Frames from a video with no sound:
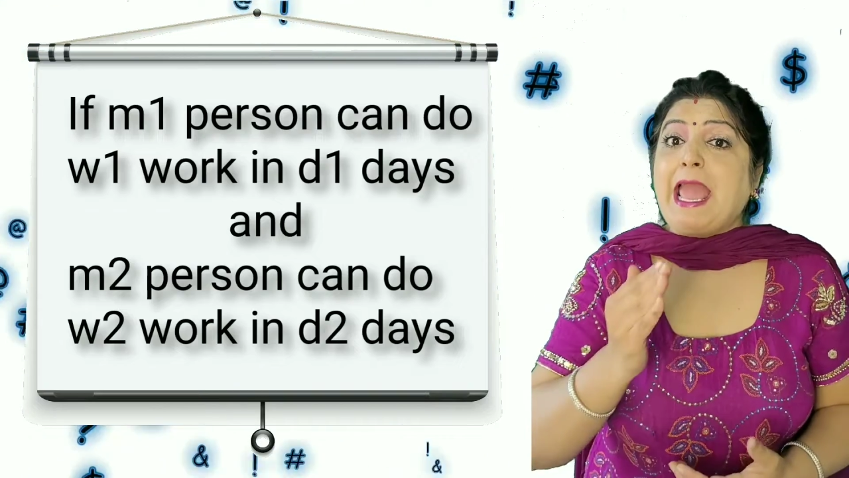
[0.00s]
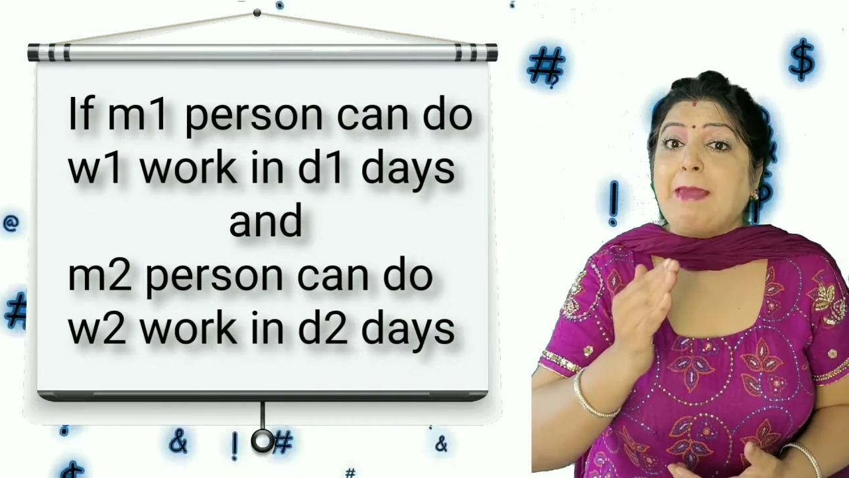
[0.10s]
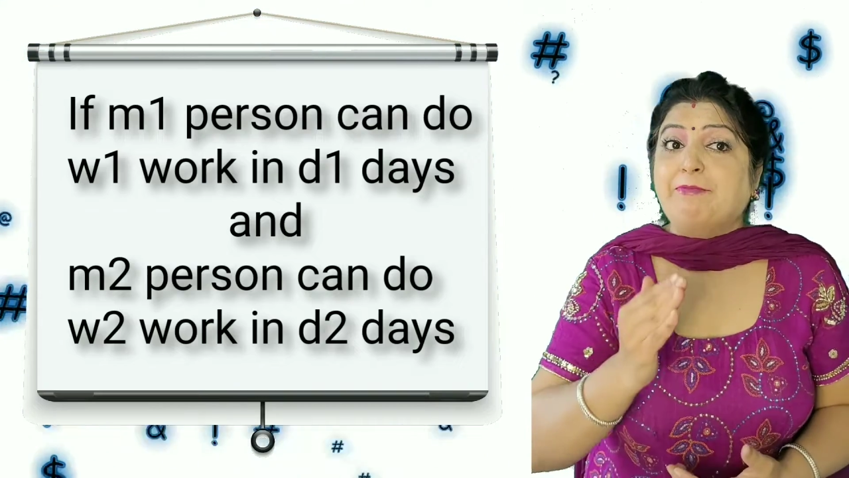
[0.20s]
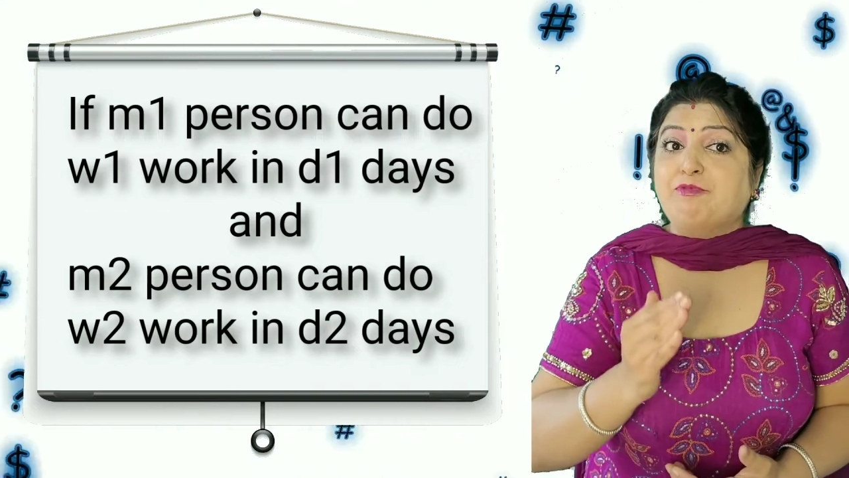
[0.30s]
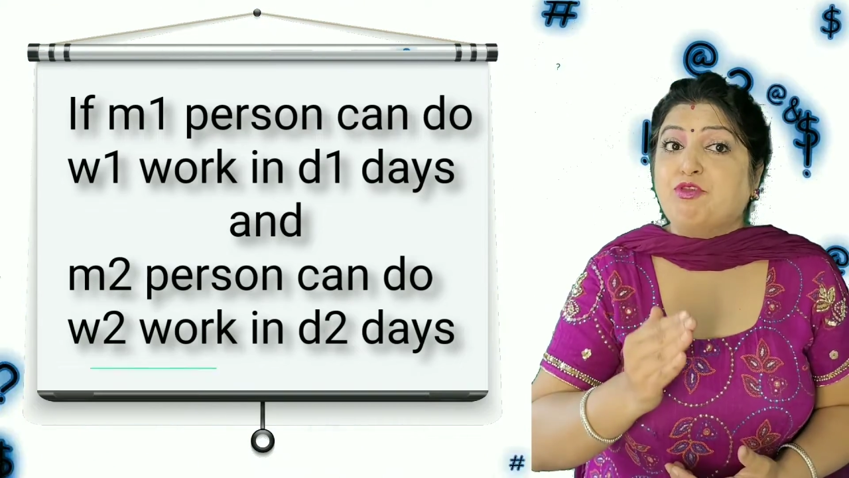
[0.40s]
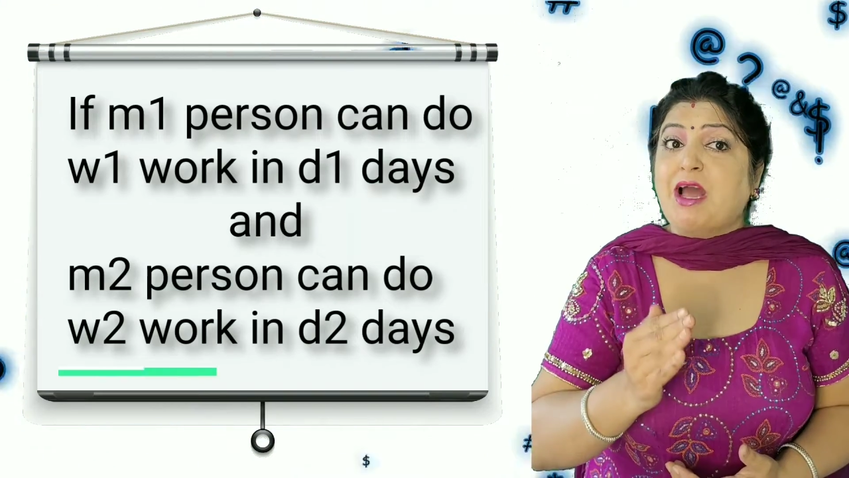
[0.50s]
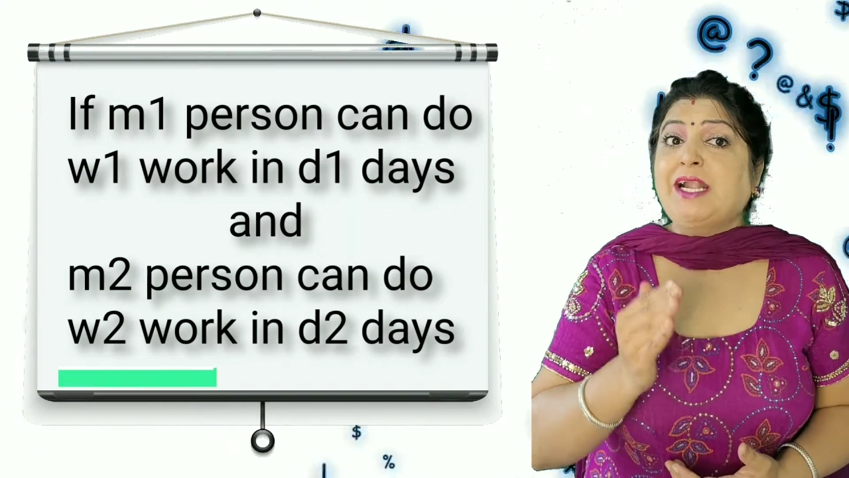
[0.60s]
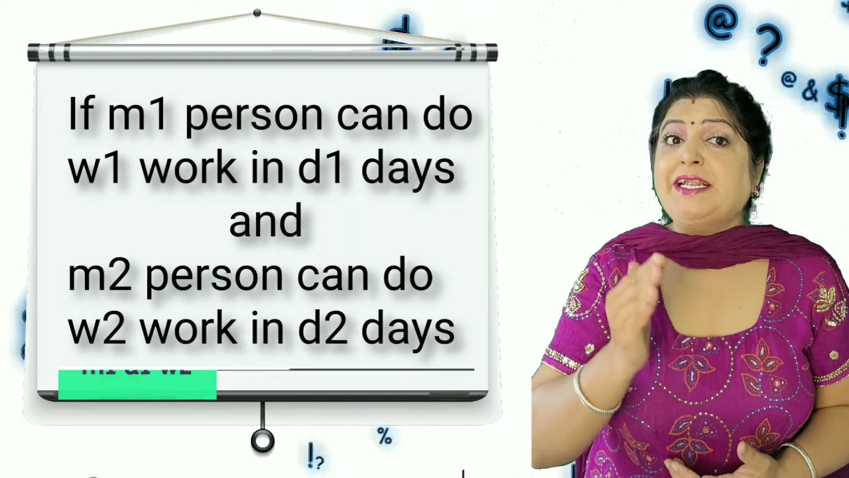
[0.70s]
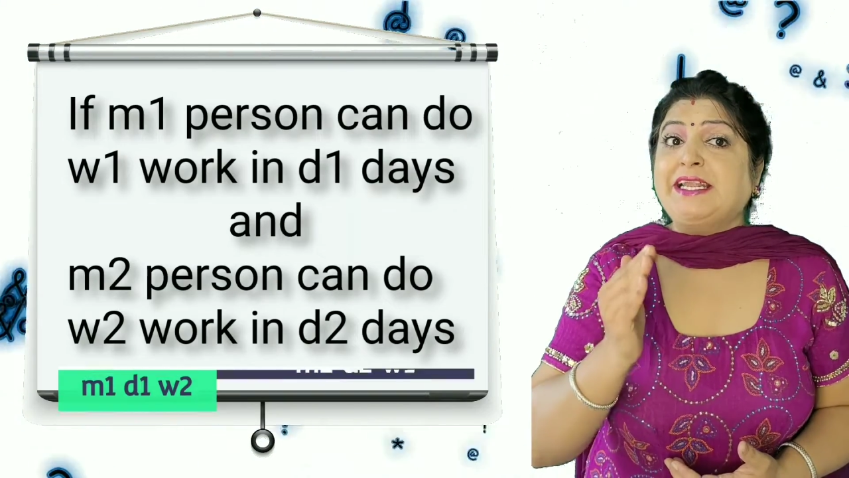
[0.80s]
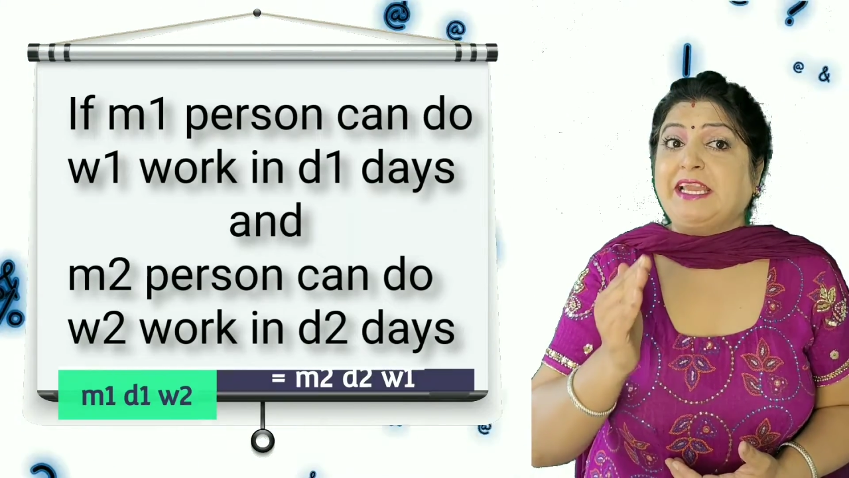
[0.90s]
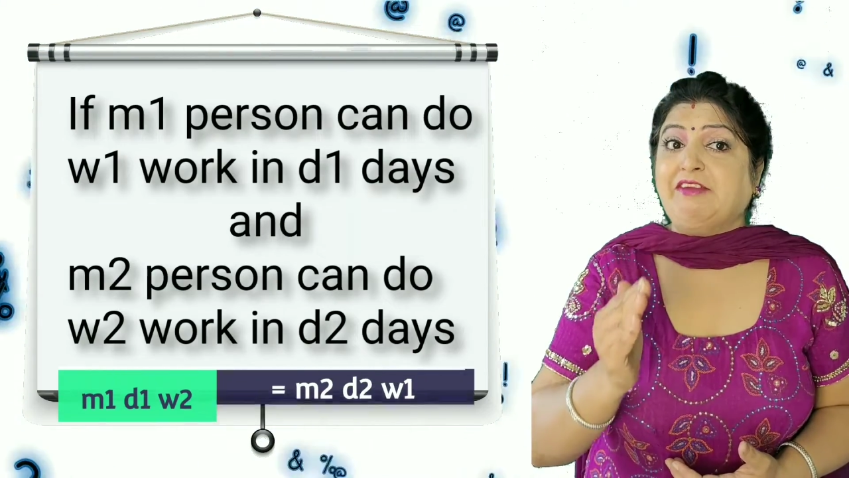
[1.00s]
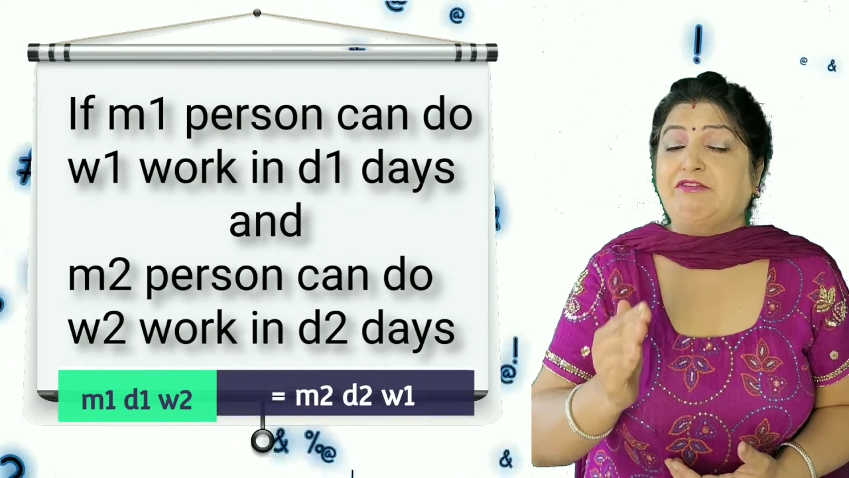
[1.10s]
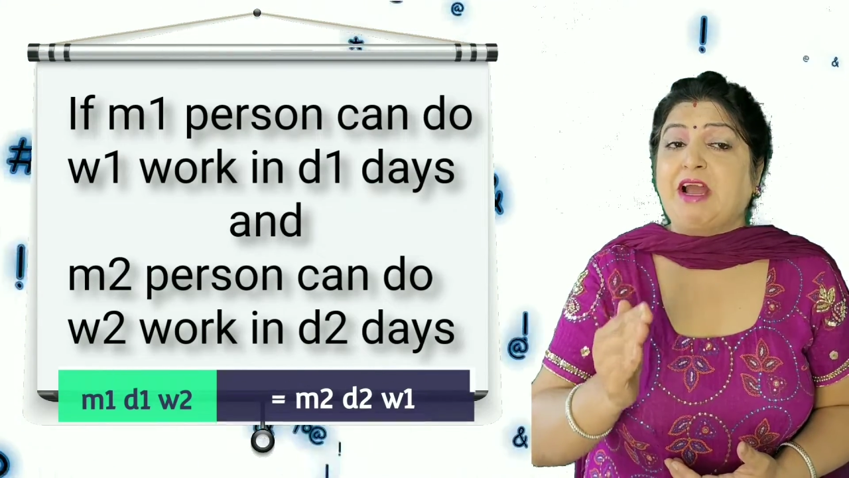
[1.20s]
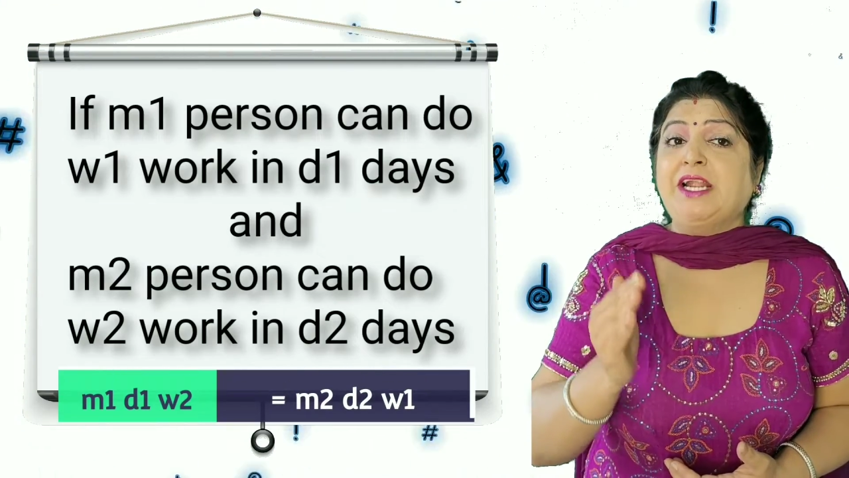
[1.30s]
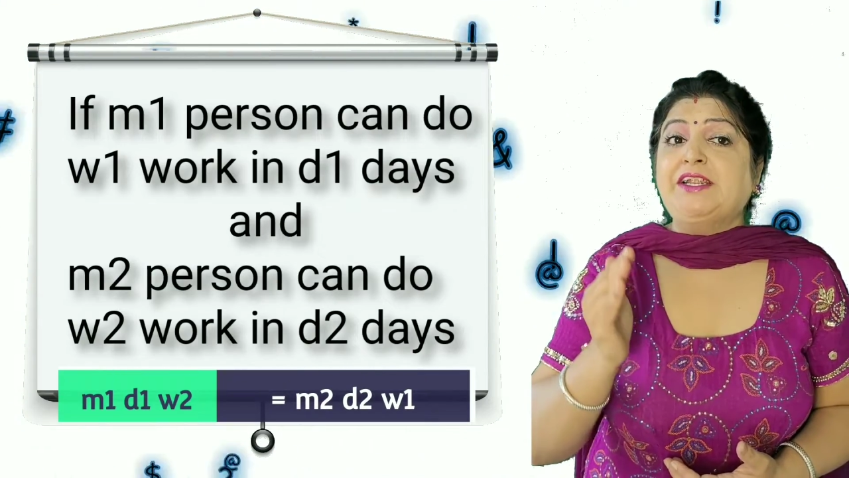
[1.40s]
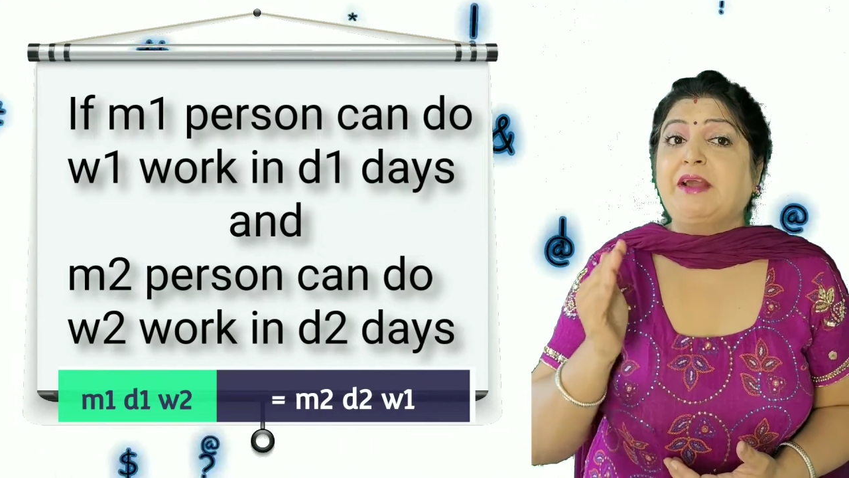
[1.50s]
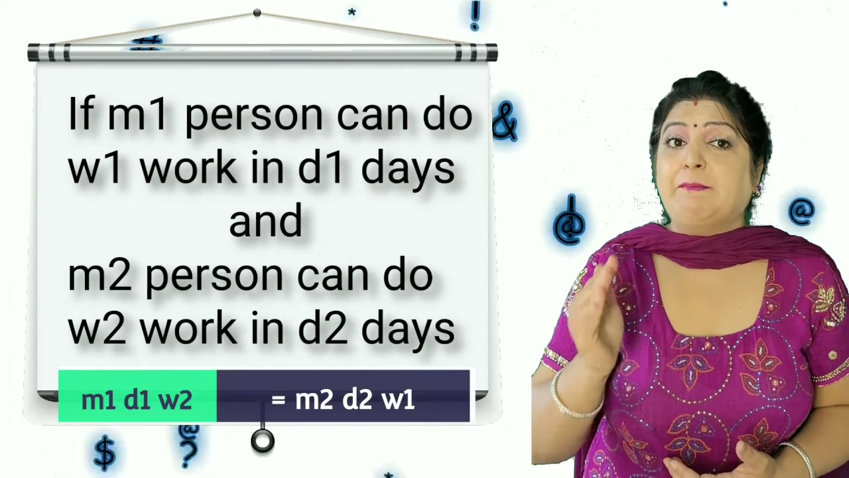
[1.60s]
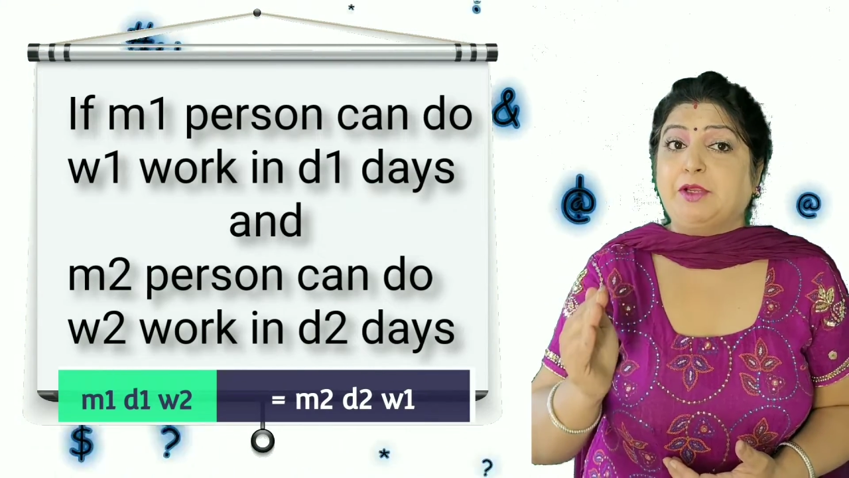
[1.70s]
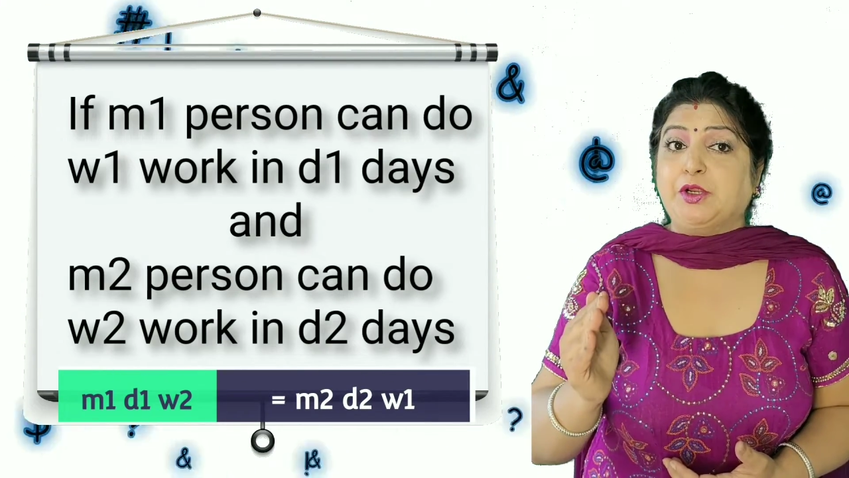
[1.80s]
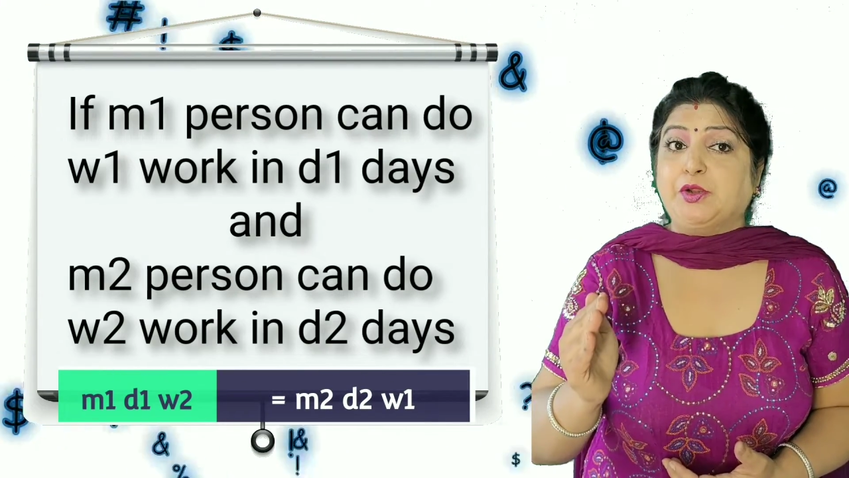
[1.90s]
M1 D1
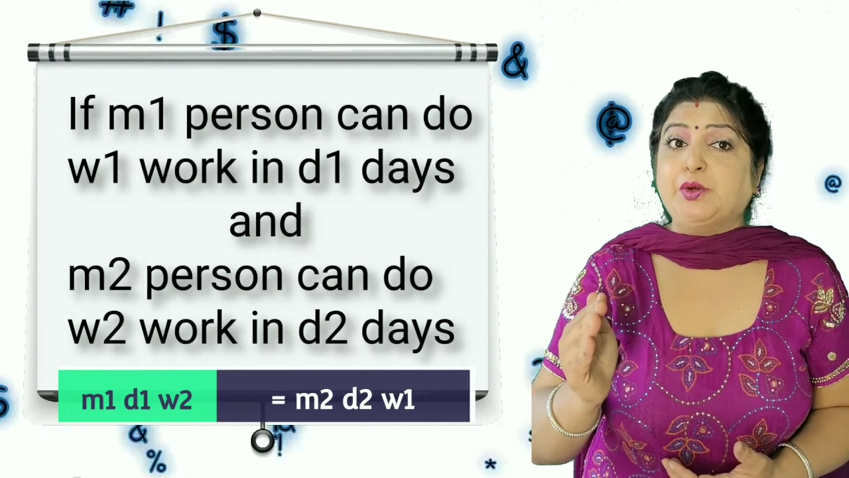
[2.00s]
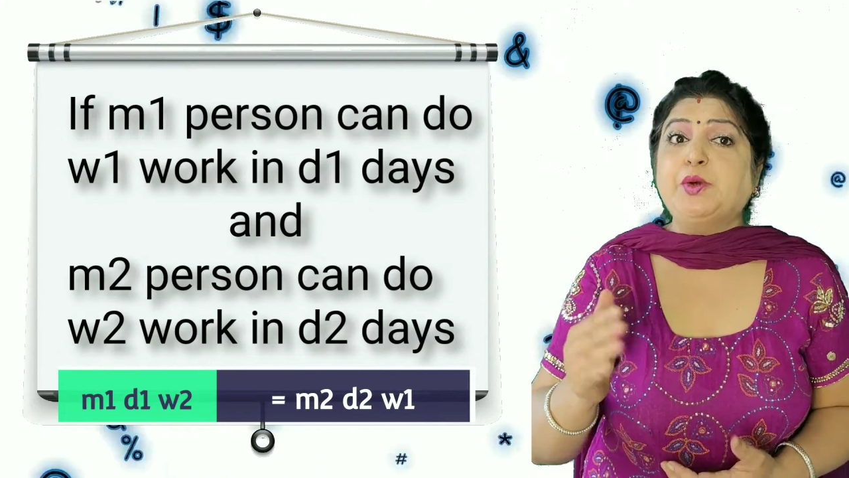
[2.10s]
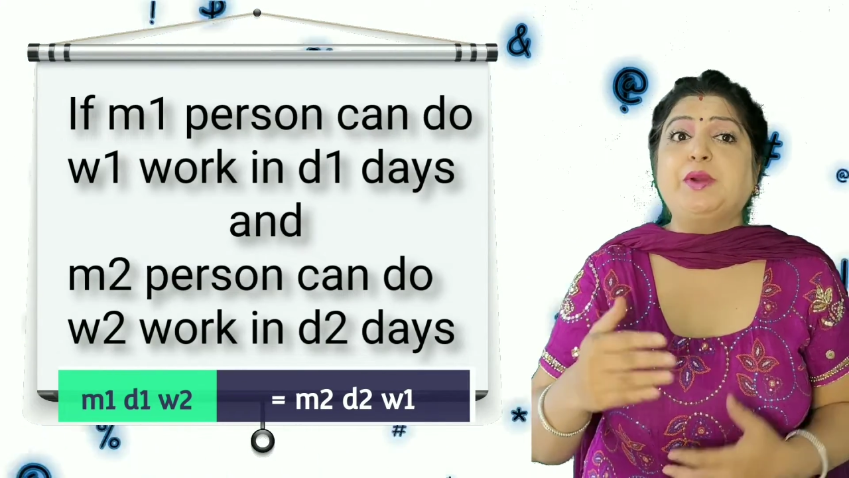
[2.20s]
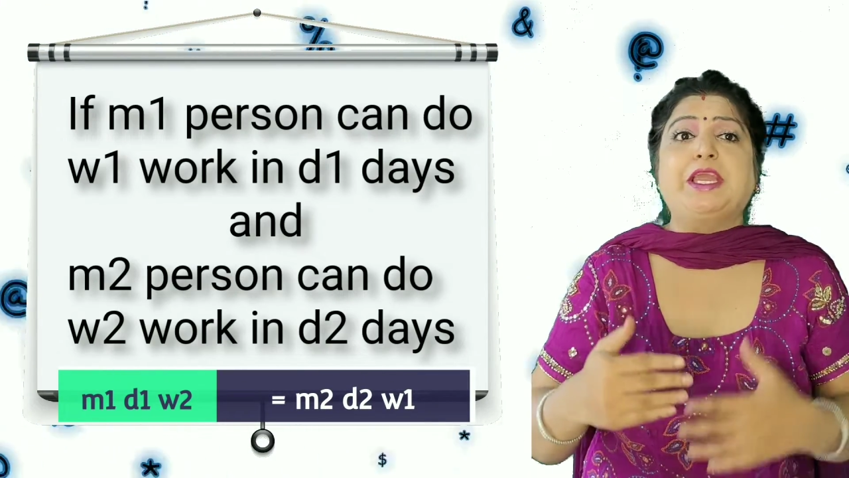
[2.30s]
W2